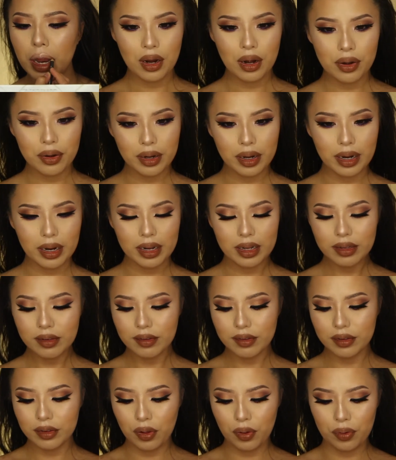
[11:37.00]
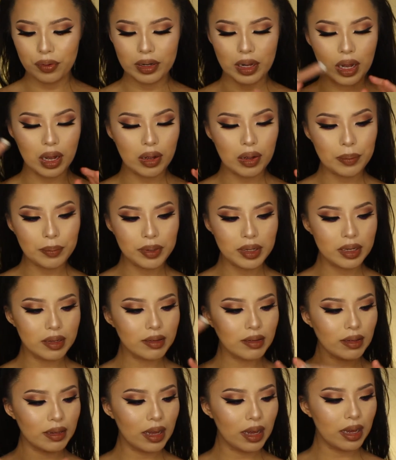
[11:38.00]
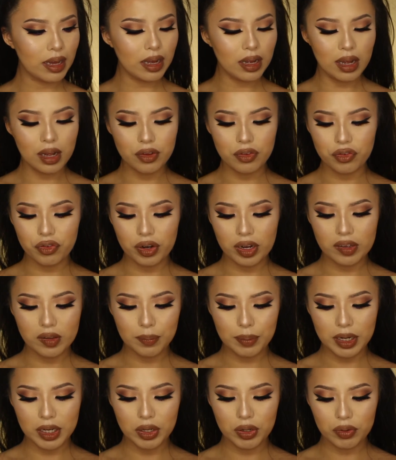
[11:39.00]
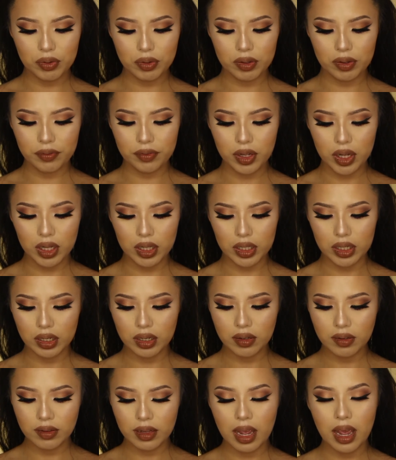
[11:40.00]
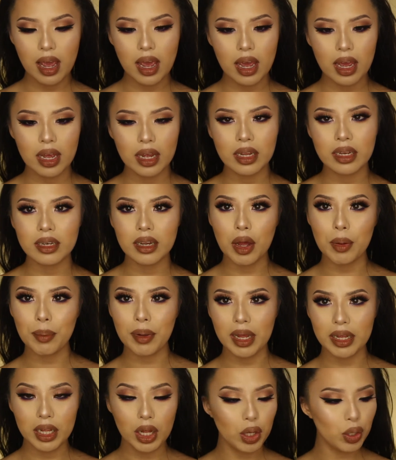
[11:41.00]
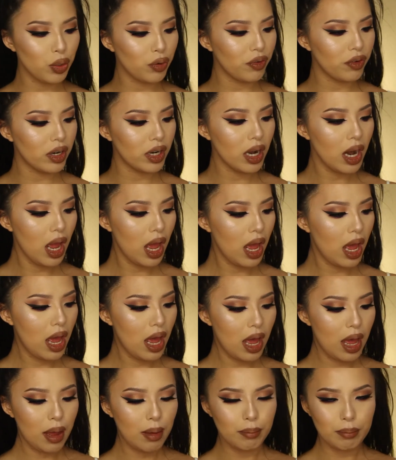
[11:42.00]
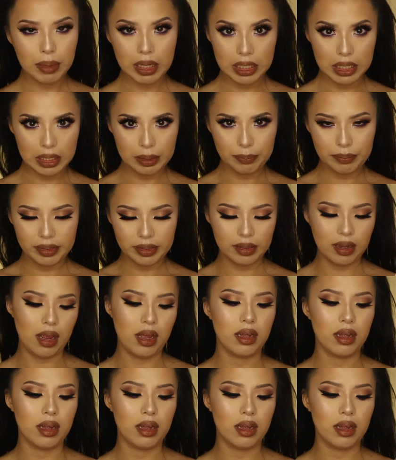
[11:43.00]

Alright, so now I'm going to take Undressed by Dose of Colors and apply that all over my lips.